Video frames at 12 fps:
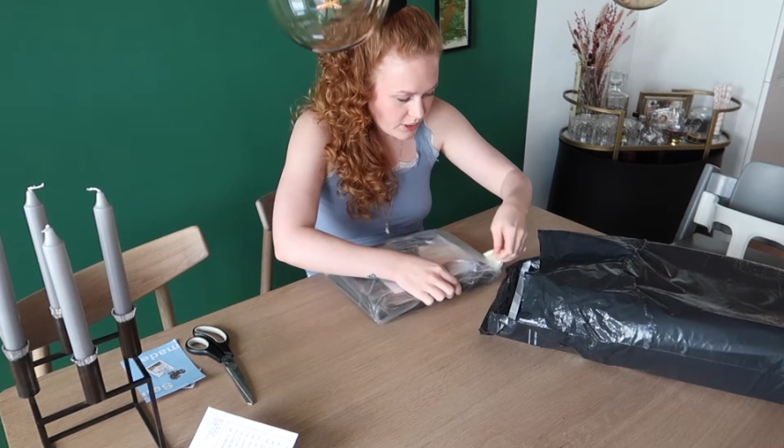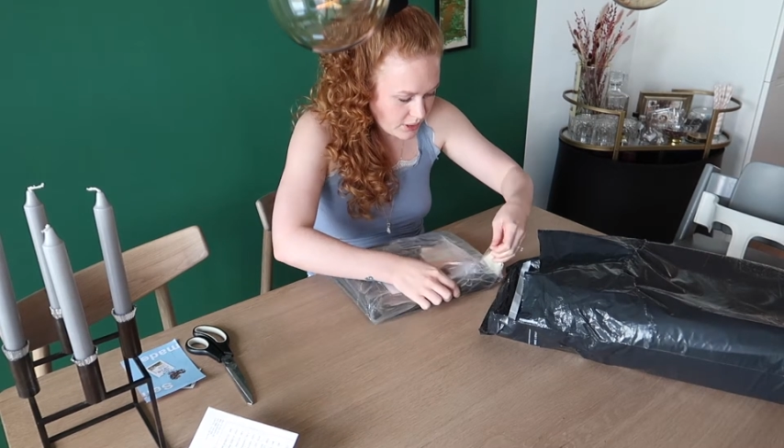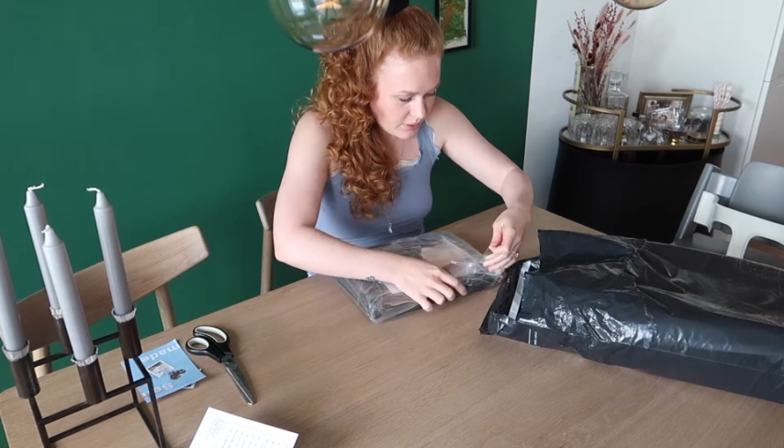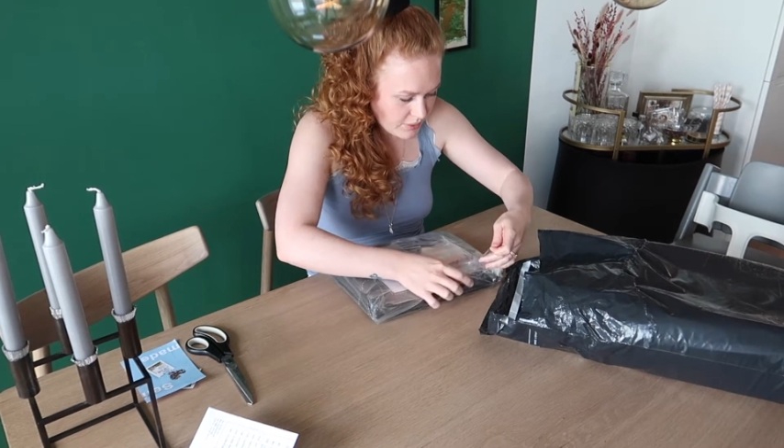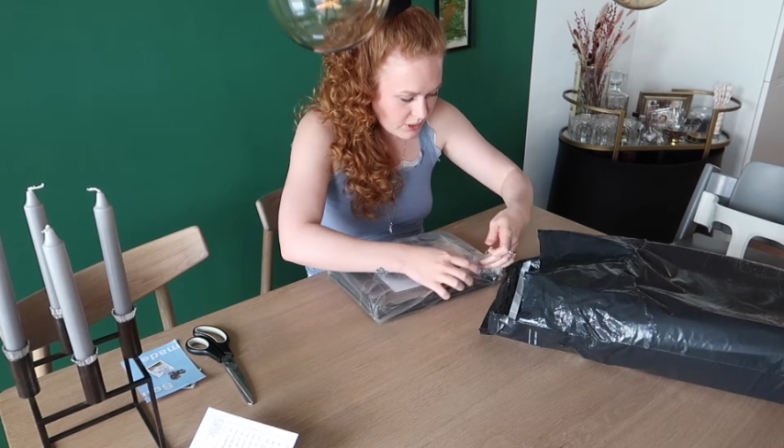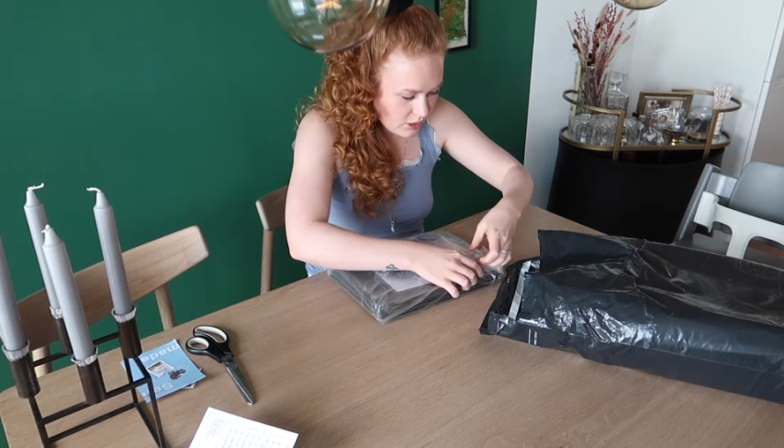
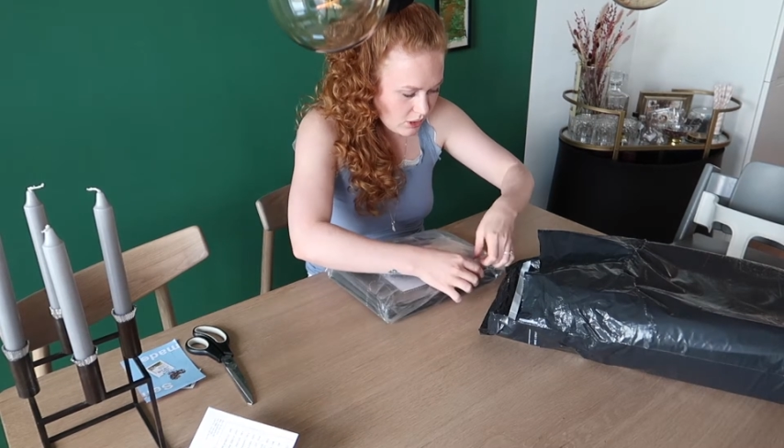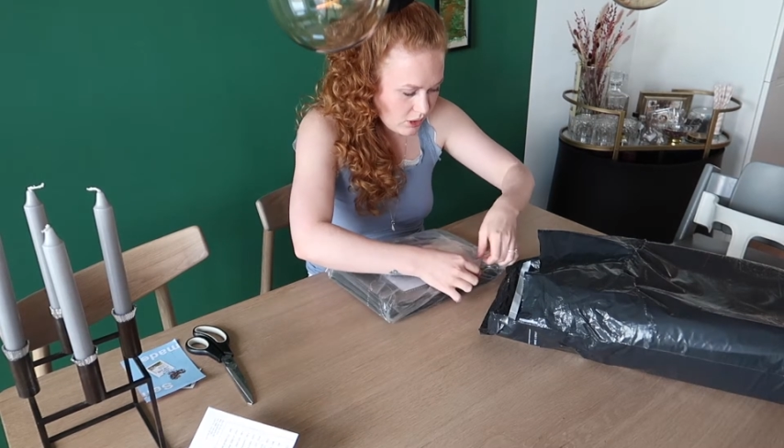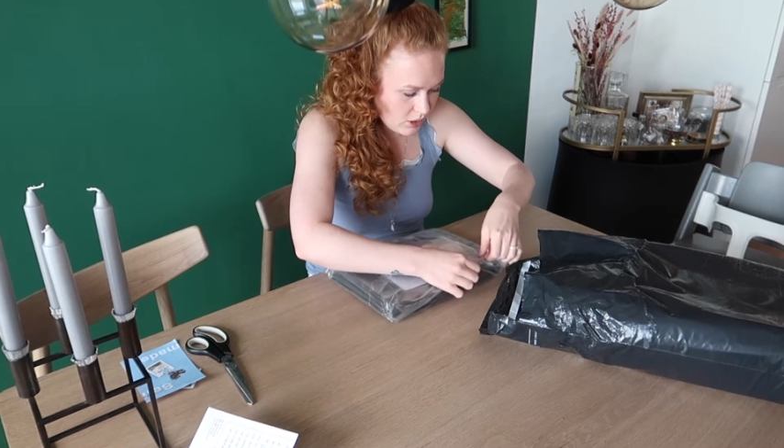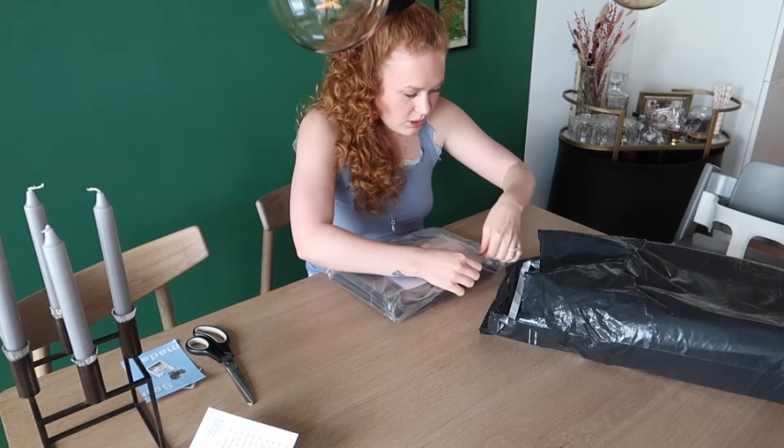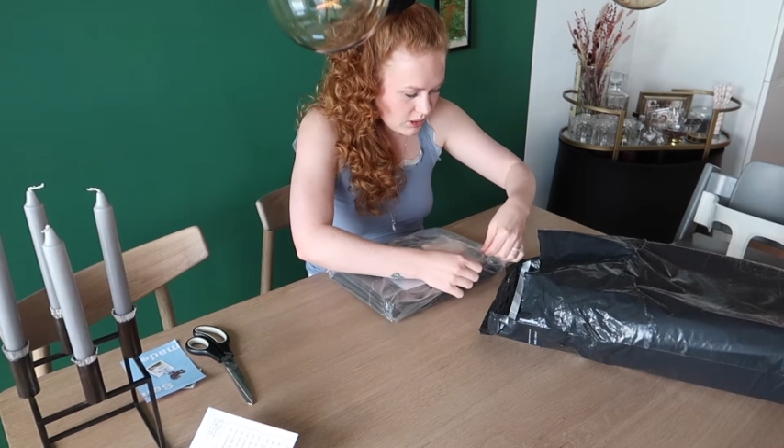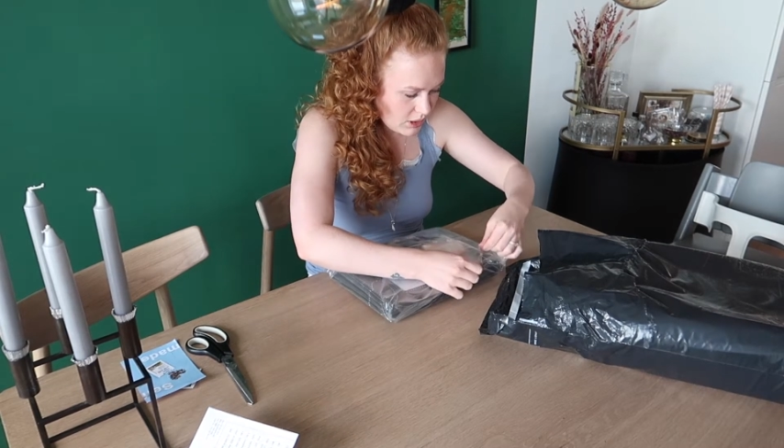of the
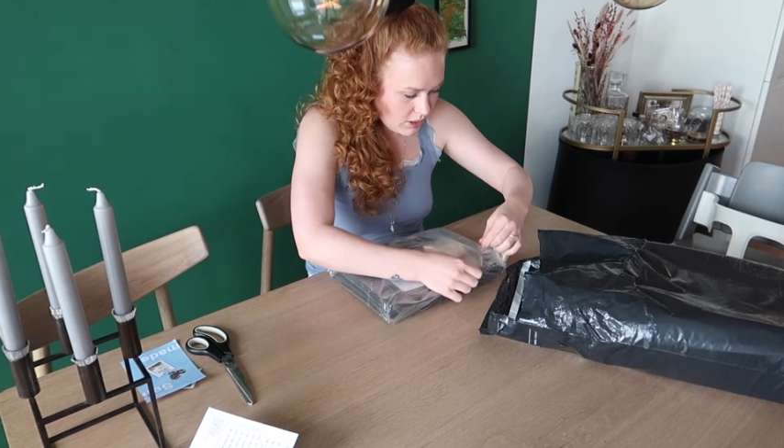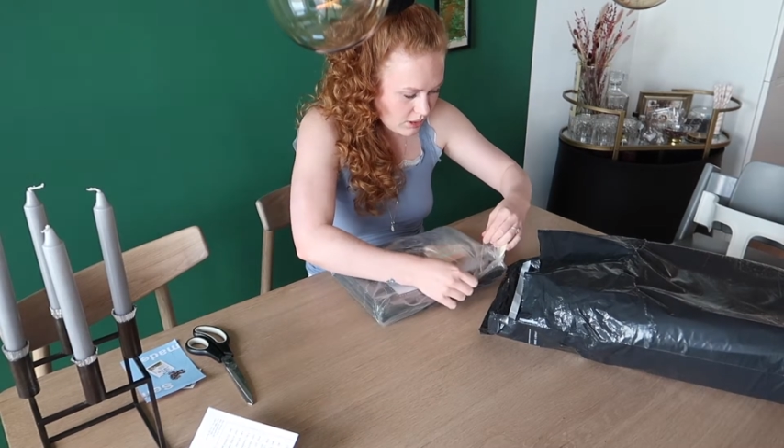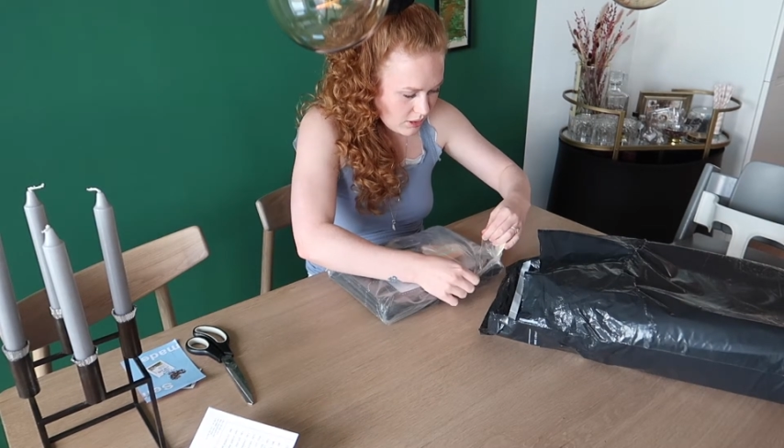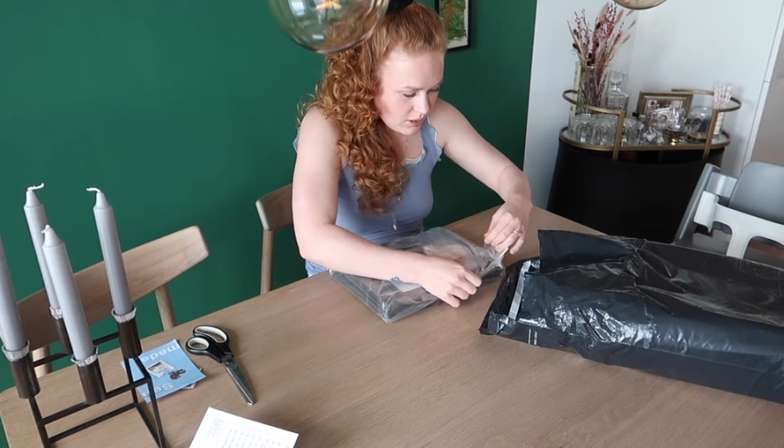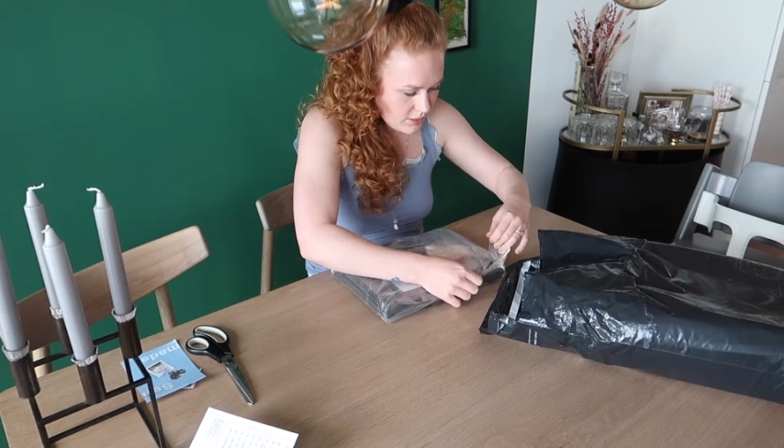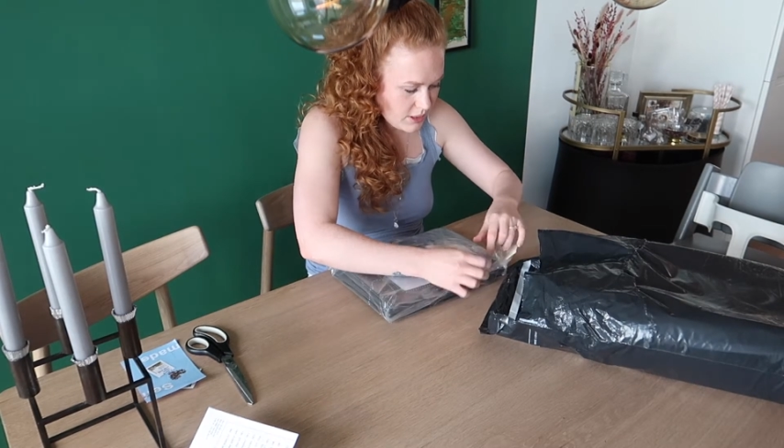haul
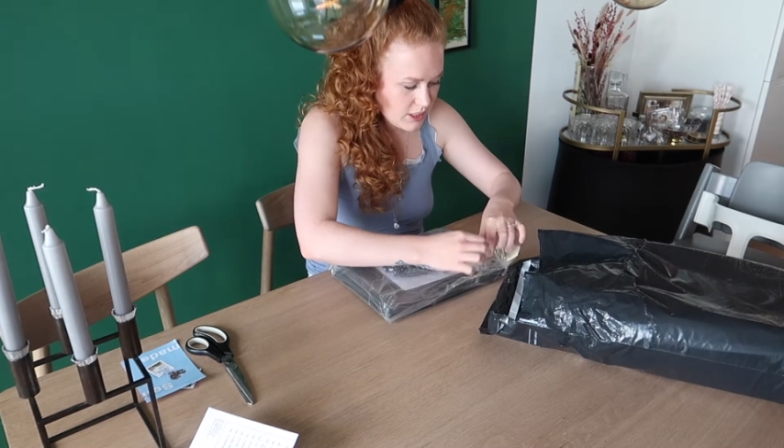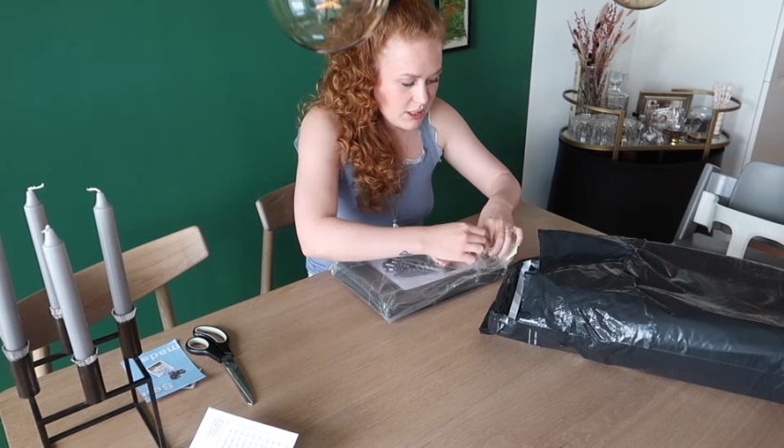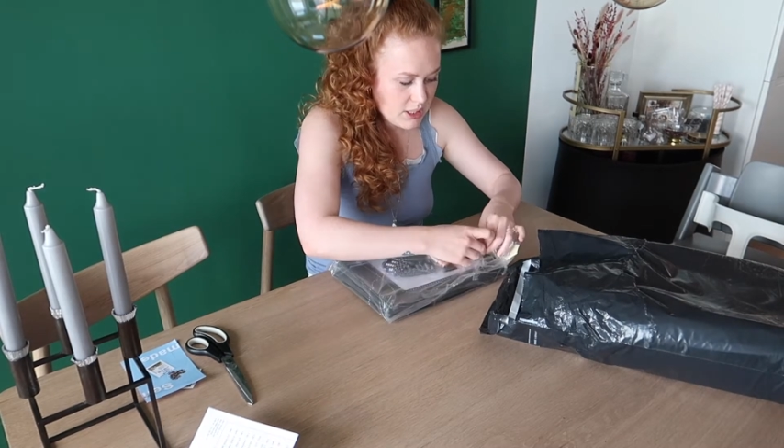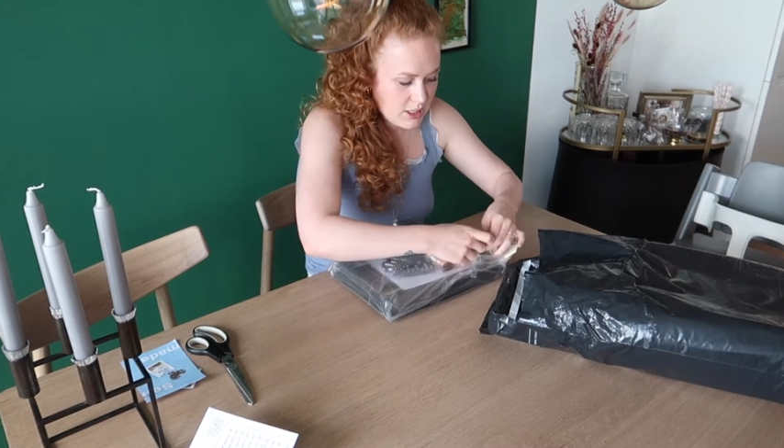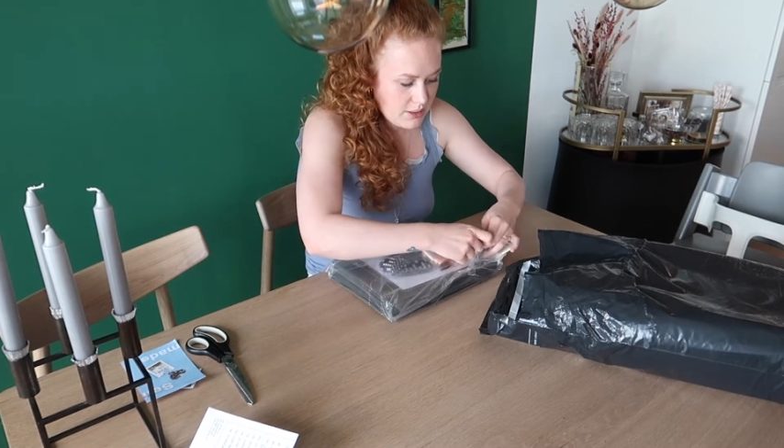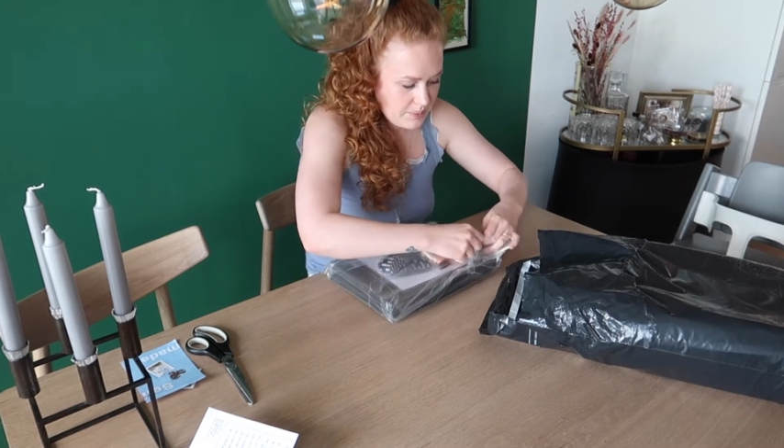are
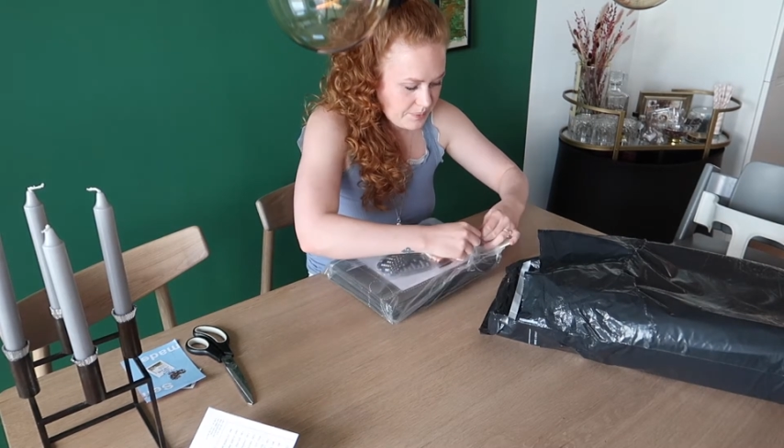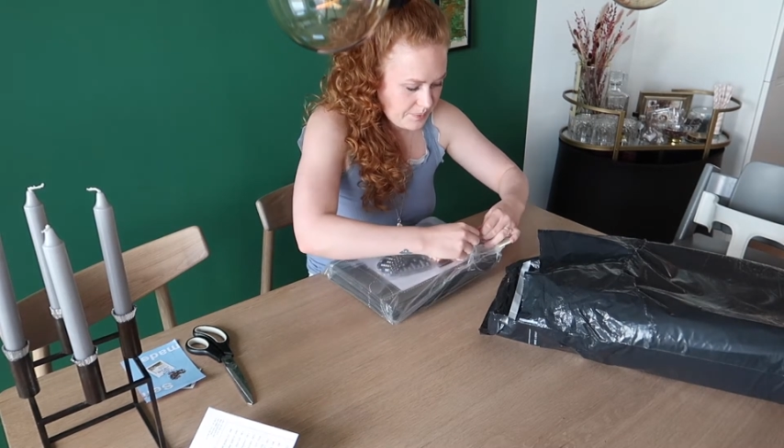the